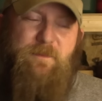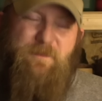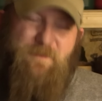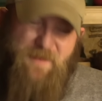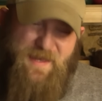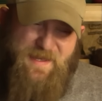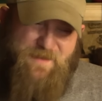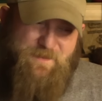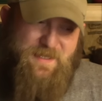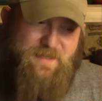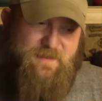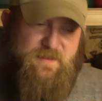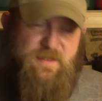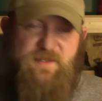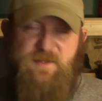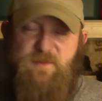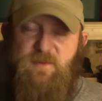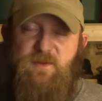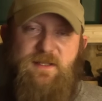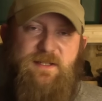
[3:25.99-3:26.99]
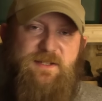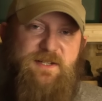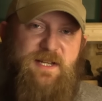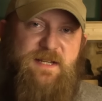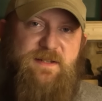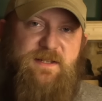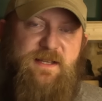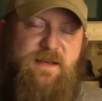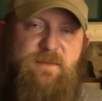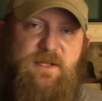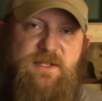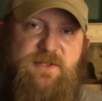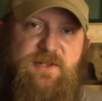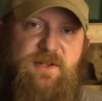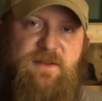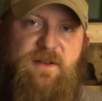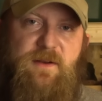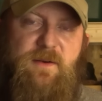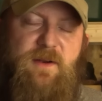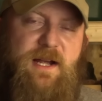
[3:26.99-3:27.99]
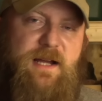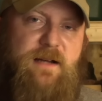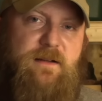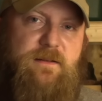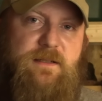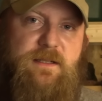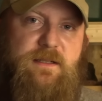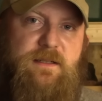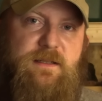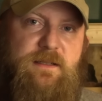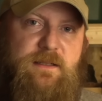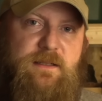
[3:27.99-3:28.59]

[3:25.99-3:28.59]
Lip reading: Maybe it doesn't really change that much on the ground.